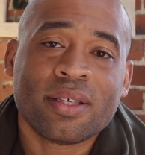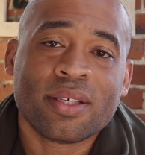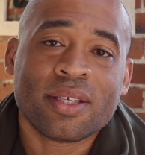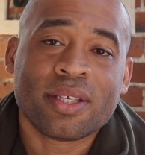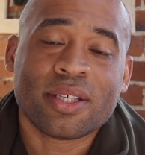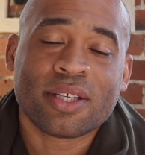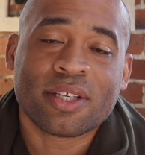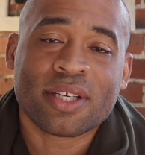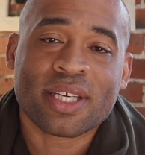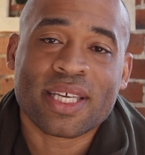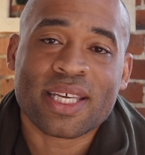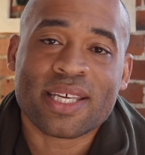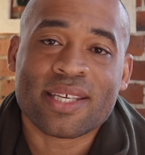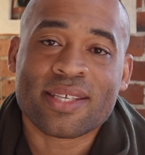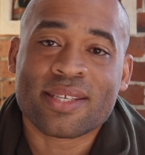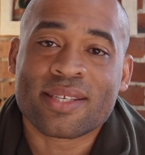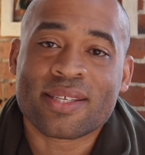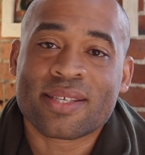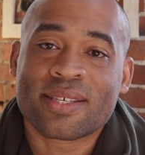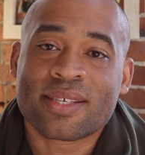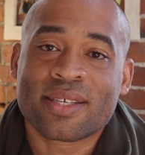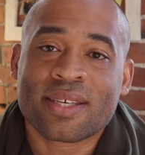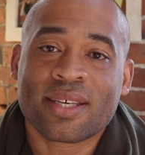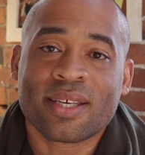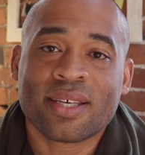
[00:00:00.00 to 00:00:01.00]
You know,
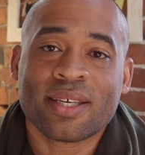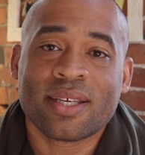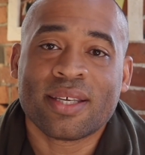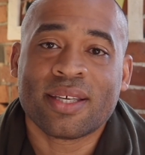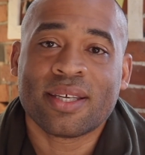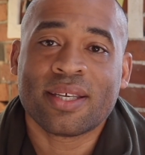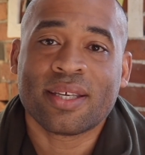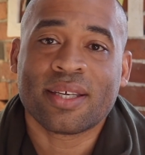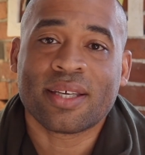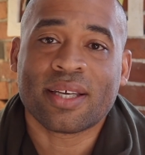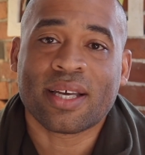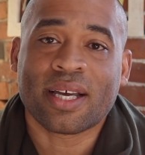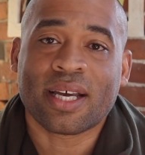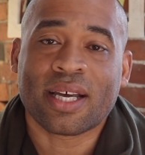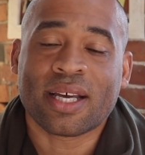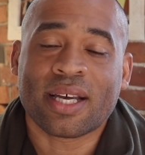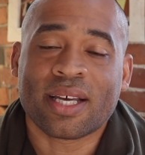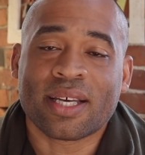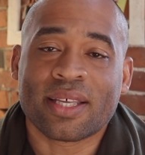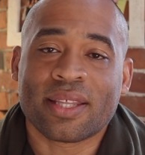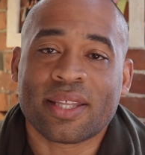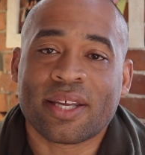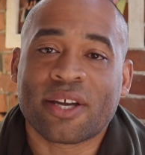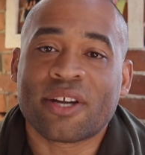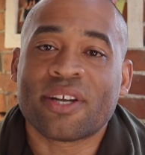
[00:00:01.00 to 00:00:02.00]
is
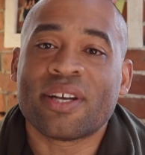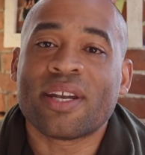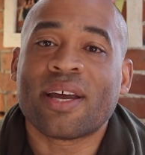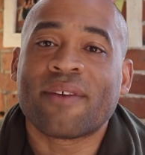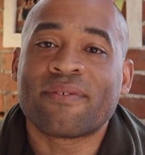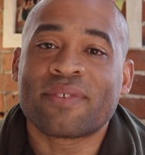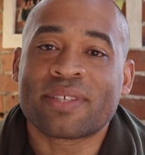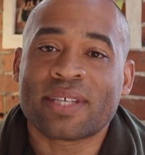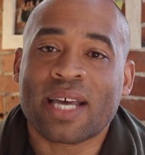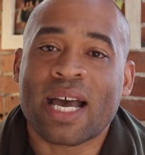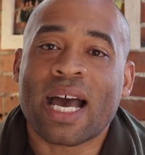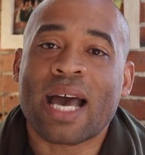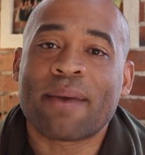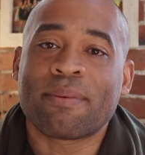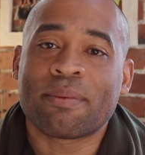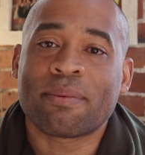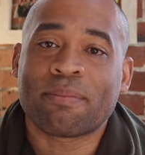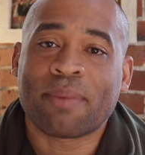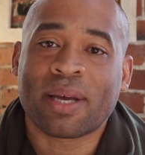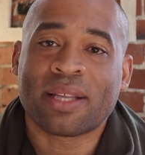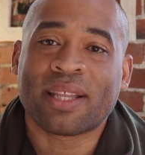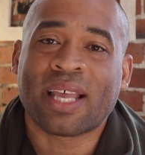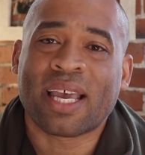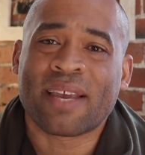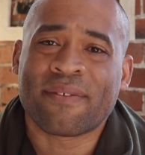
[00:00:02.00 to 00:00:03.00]
there enough time in
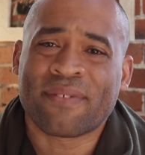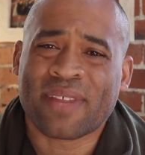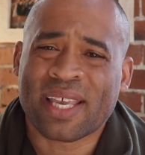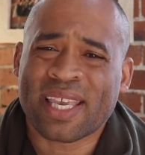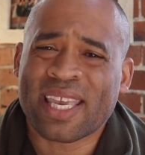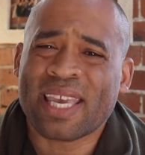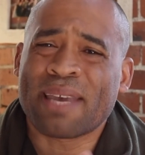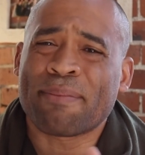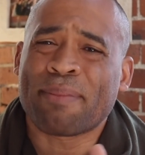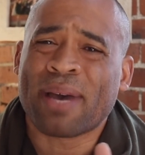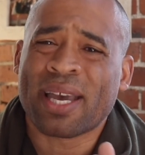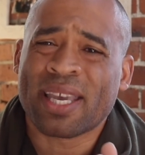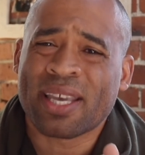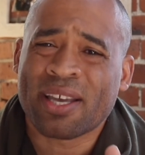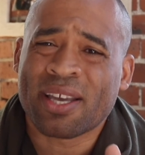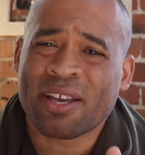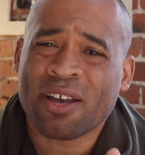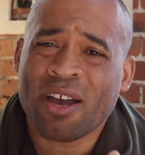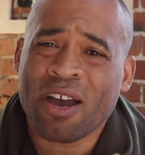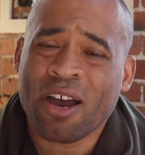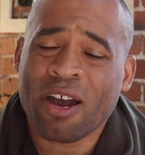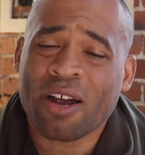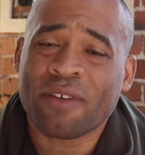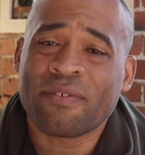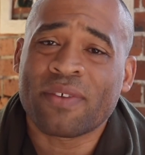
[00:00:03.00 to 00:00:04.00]
my life? Like, am I
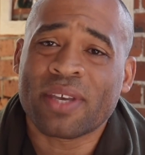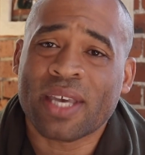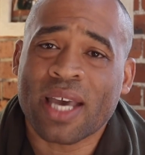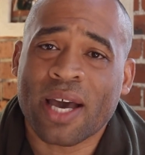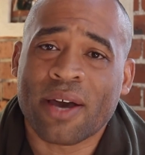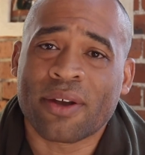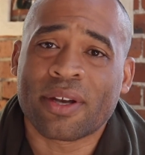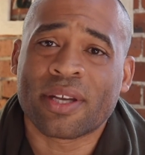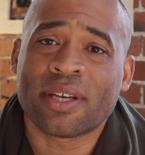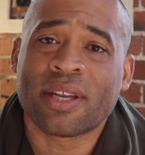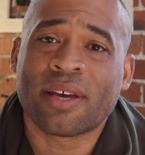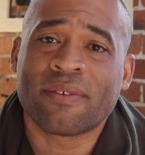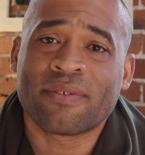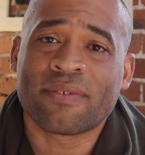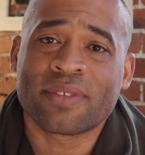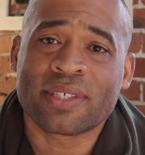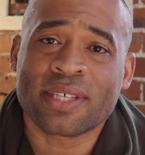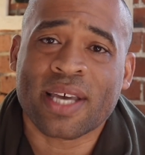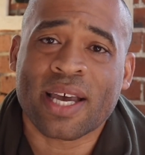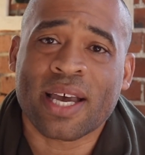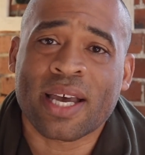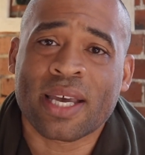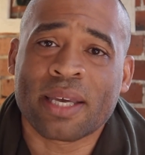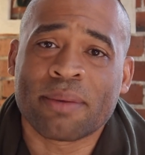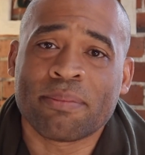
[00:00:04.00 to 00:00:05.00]
carving out enough
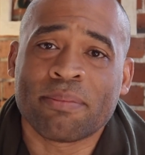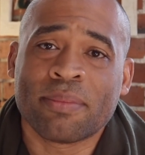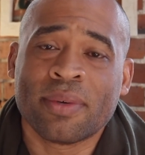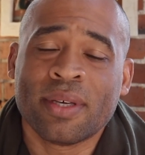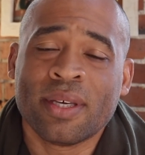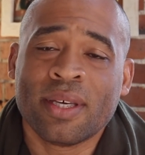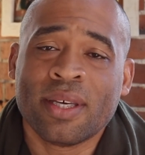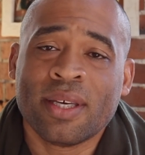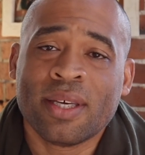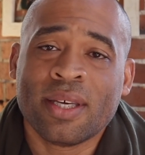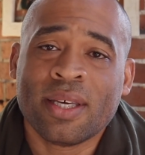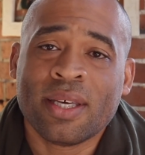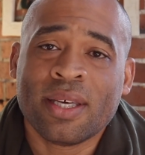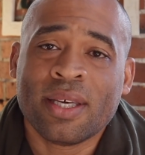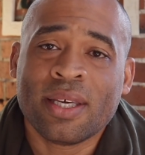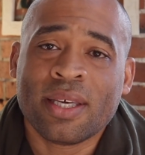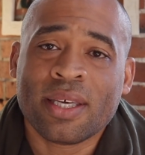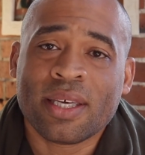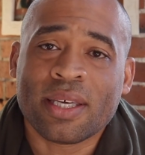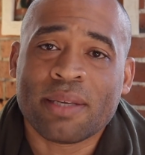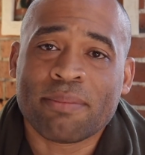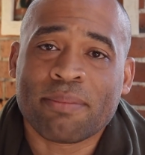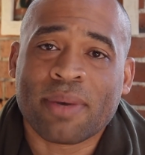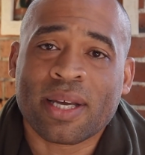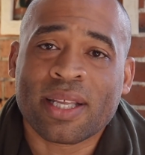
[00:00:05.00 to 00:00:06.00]
time
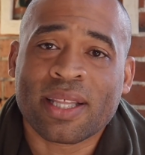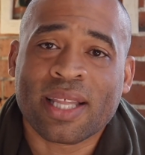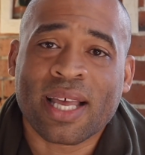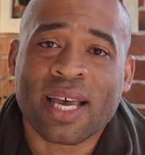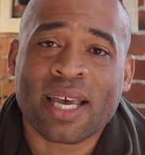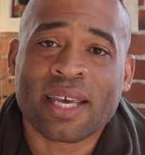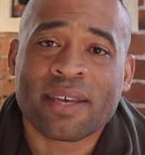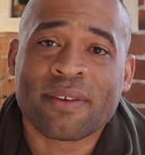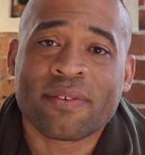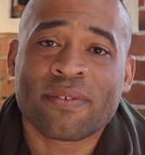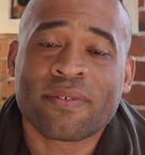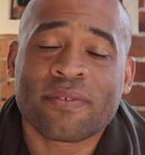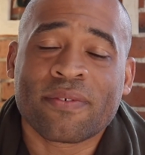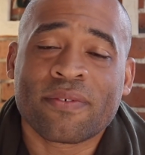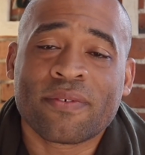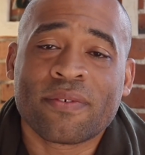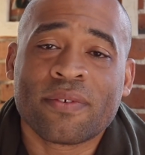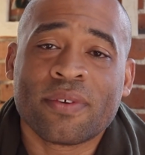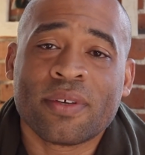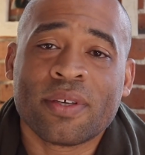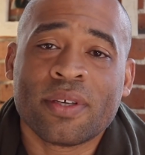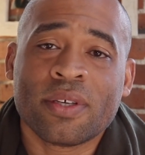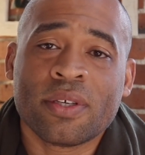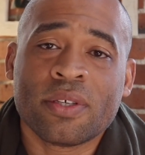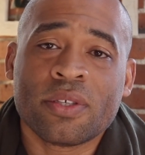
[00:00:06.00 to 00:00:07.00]
in my life
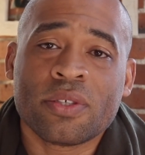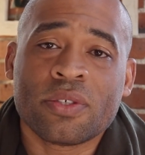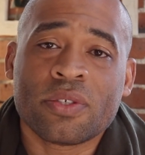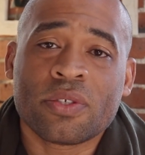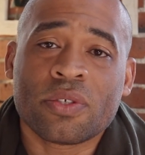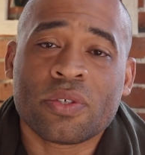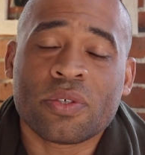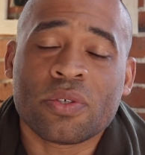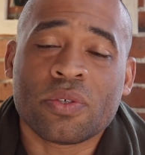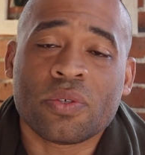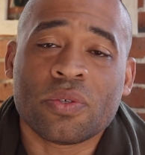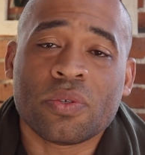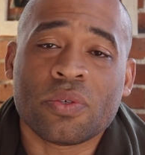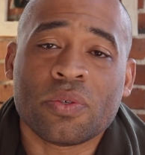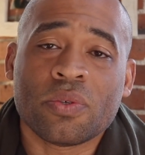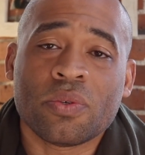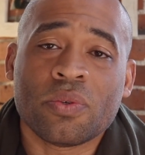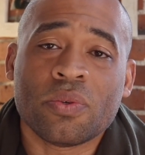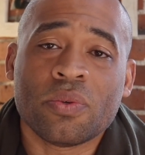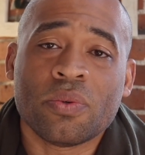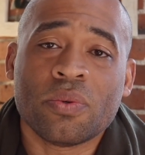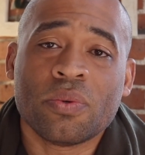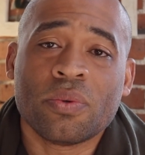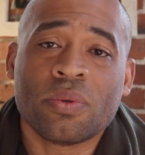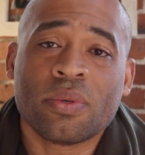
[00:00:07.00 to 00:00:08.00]

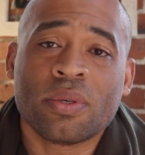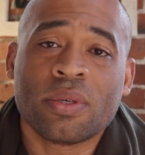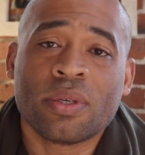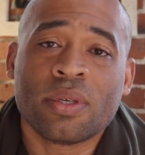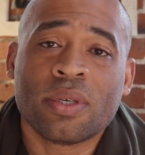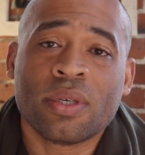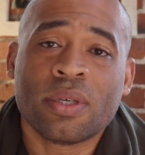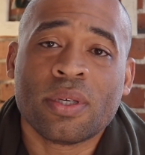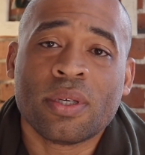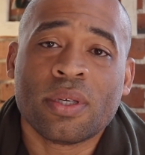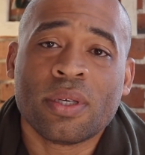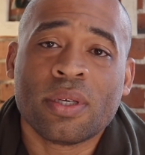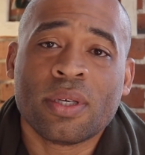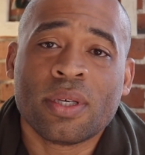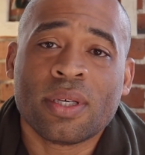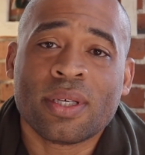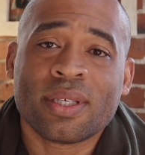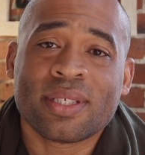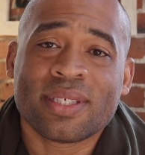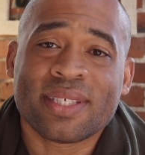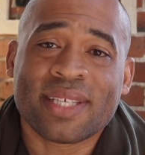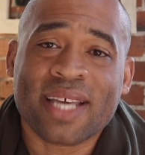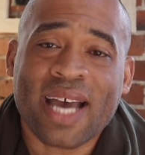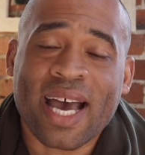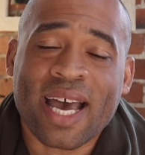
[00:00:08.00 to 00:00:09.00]
to
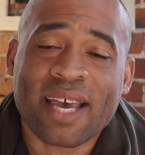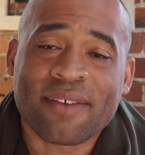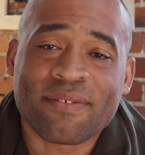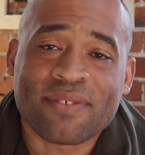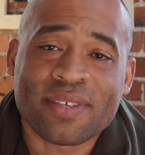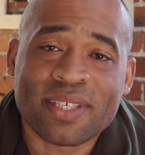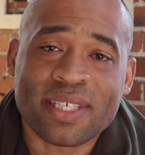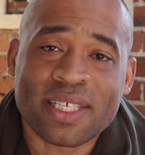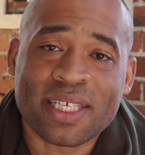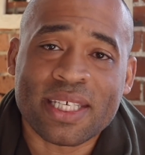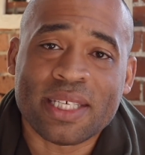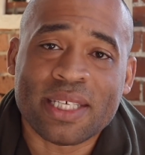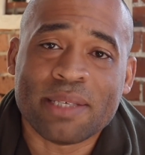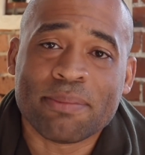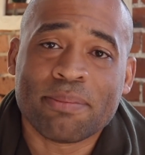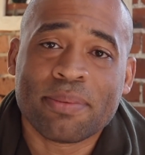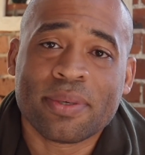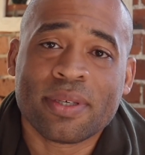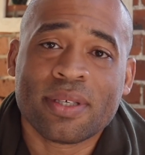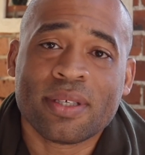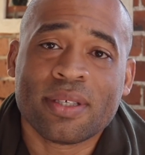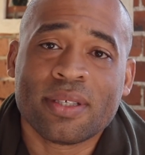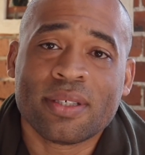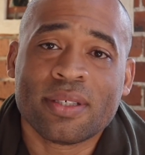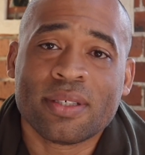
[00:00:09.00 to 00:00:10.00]
dive deep,
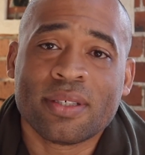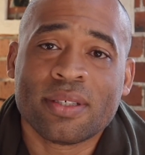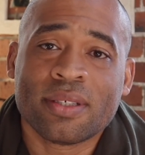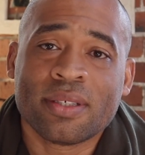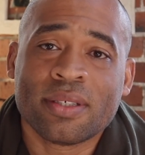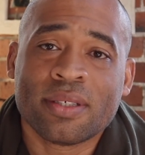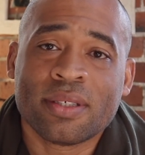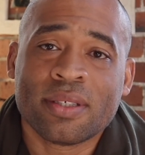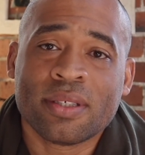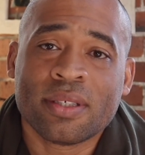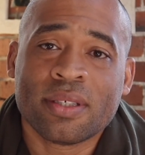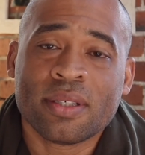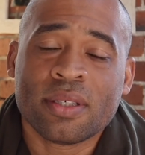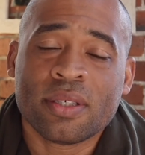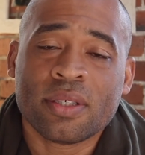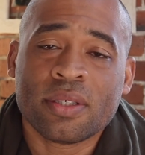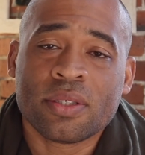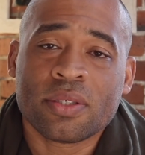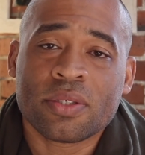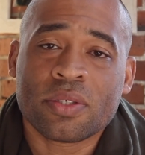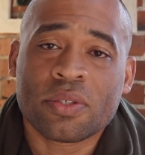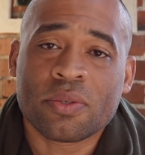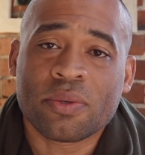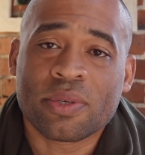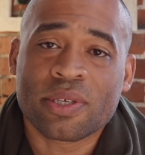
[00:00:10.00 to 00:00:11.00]

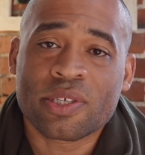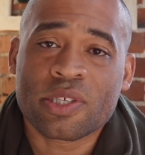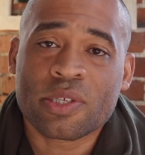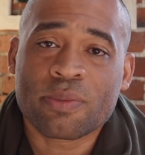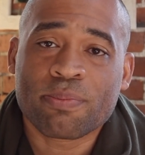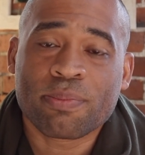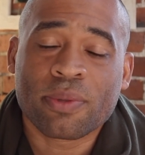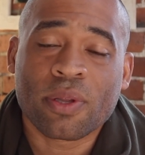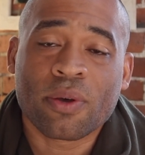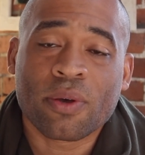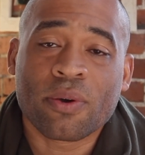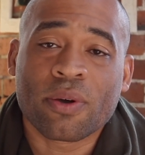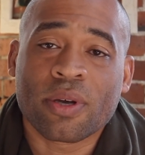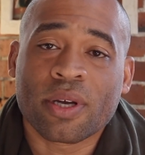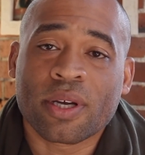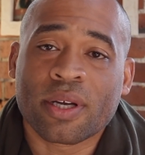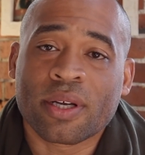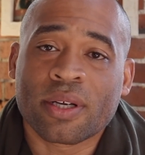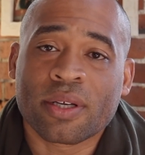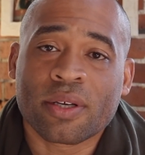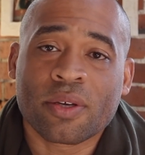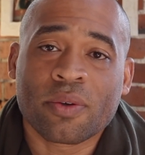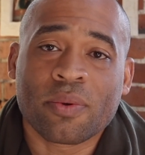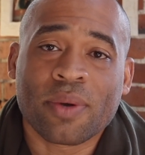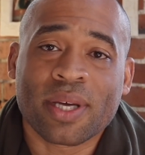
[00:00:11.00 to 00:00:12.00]
to
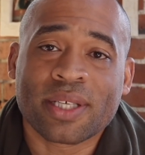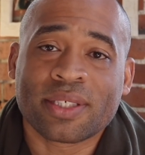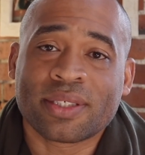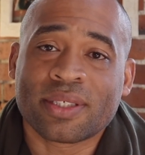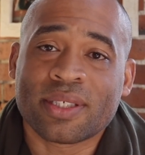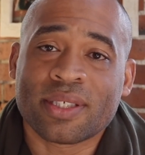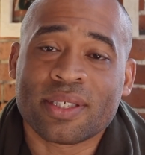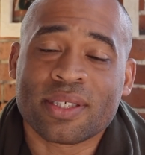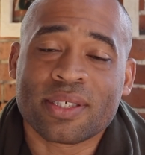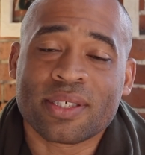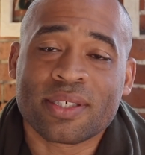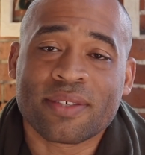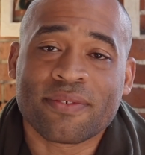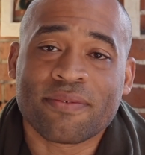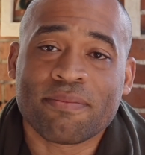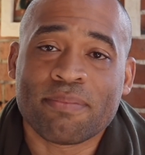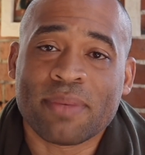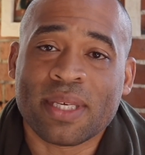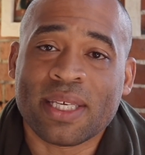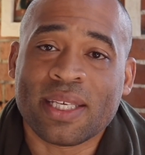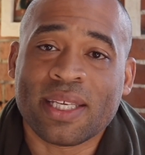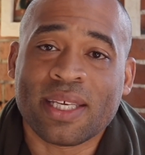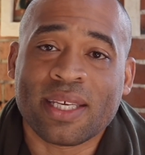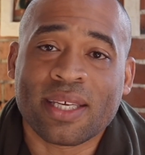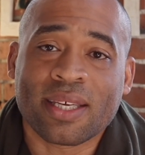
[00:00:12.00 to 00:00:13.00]
explore questions of
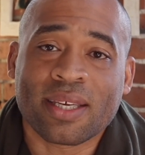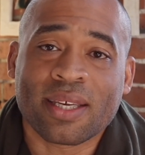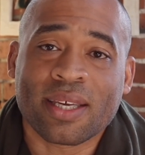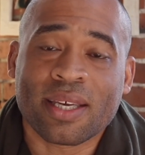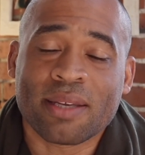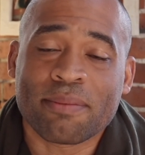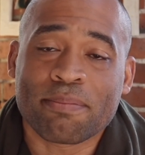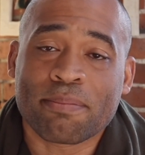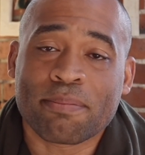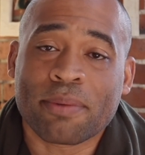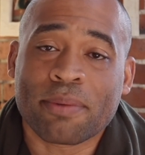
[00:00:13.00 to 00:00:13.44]
meaning and